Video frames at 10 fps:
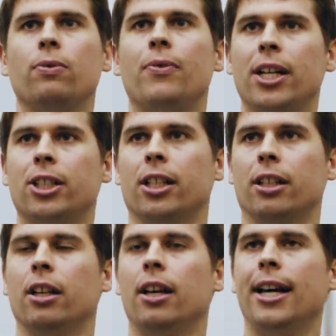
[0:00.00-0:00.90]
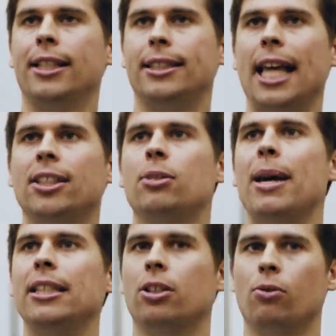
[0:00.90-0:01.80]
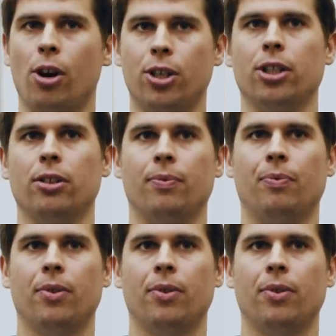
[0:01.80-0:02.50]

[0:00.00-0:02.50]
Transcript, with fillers: fishing has decimated our ocean.